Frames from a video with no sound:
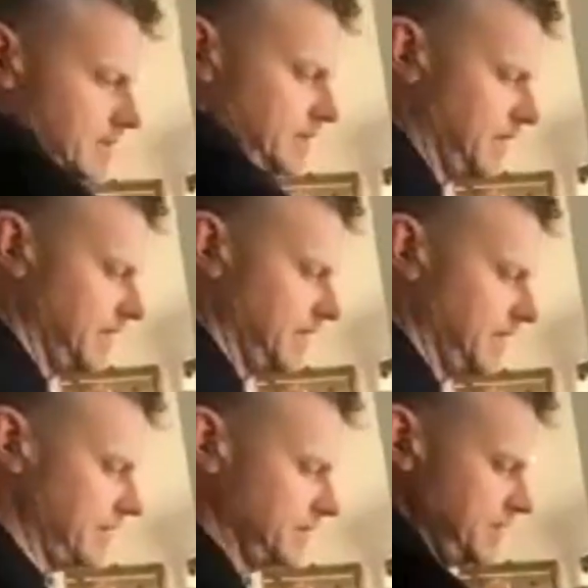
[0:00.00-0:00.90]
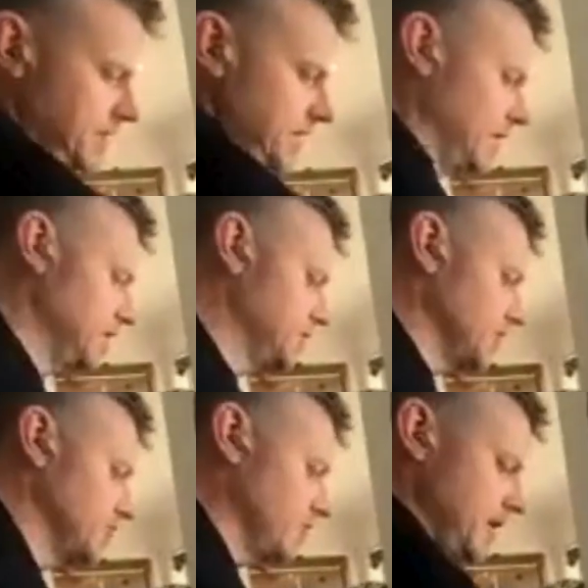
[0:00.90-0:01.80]
going to take a better tea towel than this
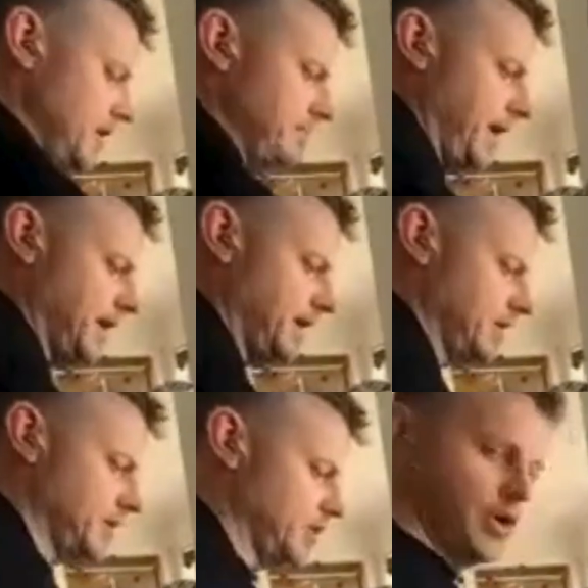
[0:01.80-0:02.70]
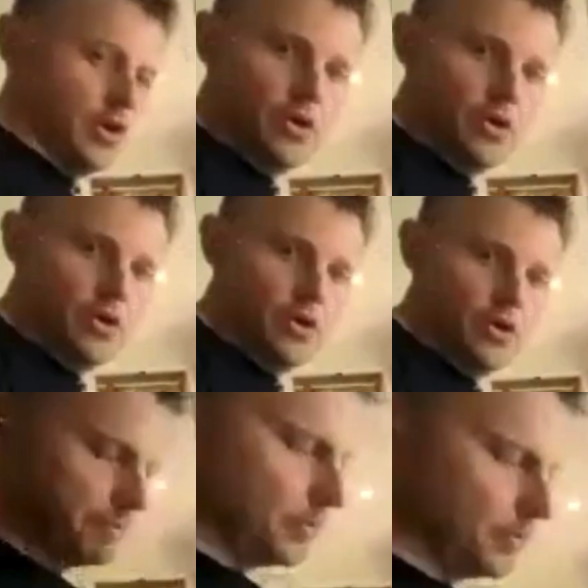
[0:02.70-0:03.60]
to dry it, but
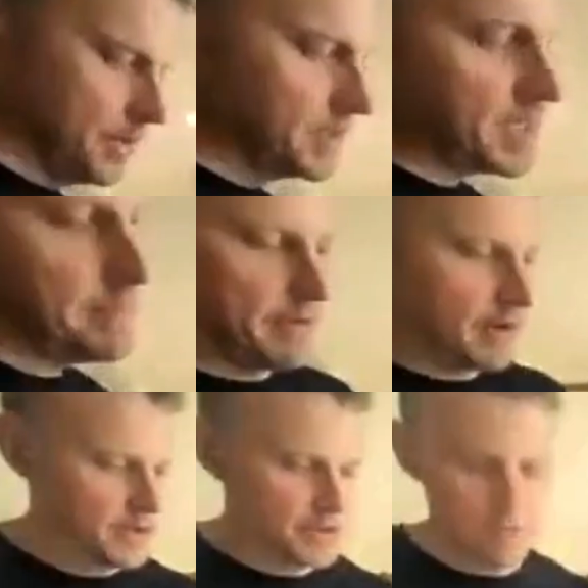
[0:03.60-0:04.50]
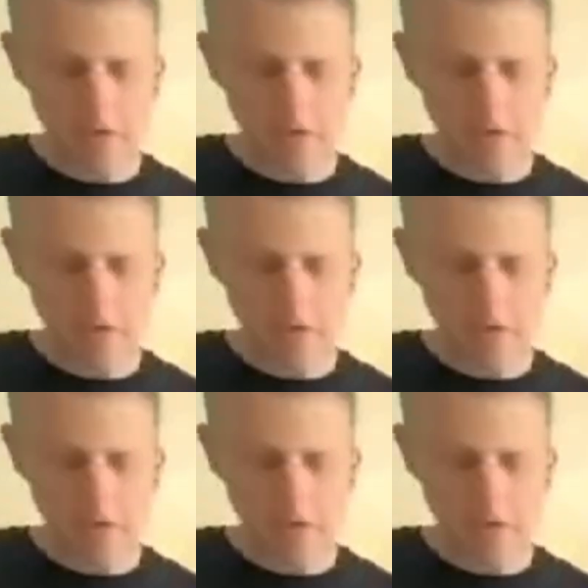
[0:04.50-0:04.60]
the point is come back around this